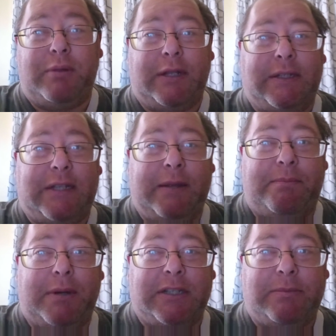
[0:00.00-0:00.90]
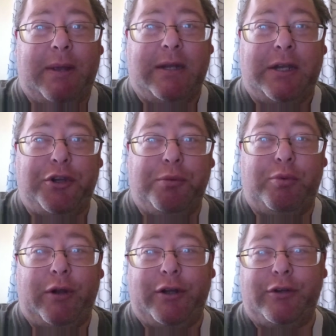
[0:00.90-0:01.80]
Please keep Busman in your
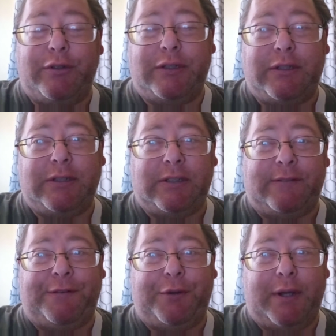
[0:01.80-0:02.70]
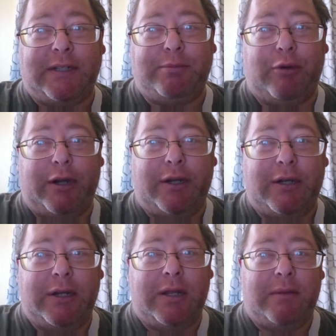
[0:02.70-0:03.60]
prayers if you guys
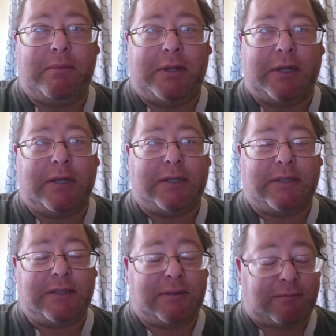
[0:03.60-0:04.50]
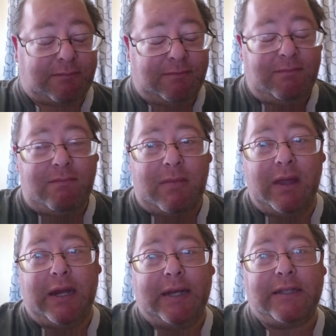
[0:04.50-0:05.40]
pray, because
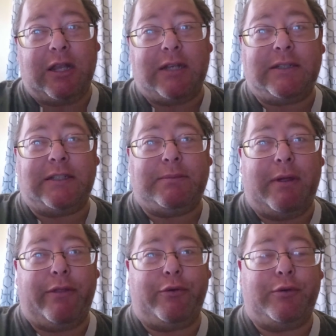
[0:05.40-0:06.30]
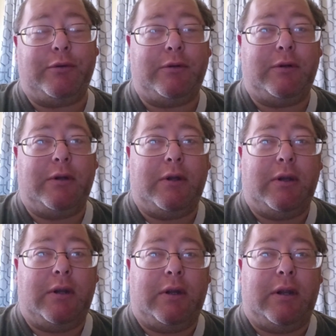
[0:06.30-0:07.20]
he has lost his mother,
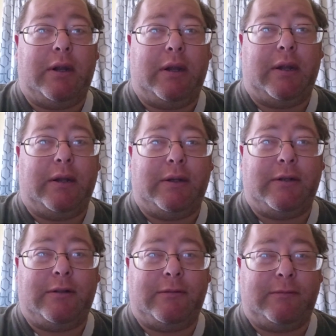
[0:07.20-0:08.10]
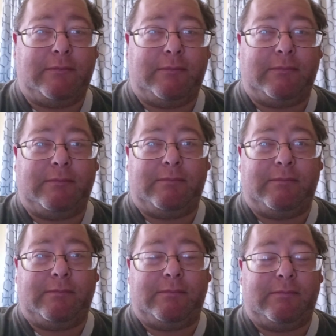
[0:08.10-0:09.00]
and
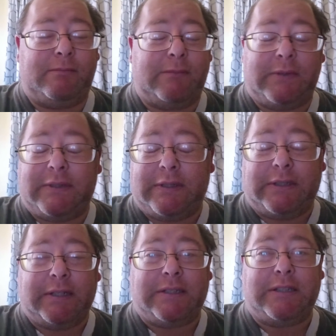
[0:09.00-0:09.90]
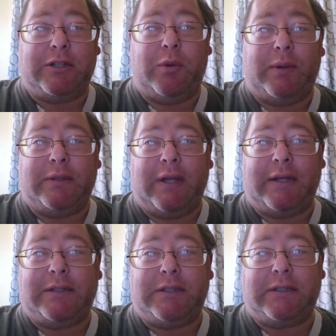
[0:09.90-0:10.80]
this is going
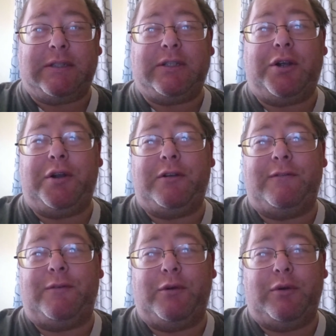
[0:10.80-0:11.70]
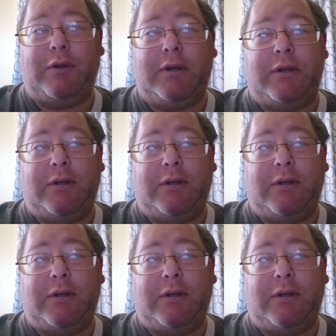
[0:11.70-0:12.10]
like just as hard for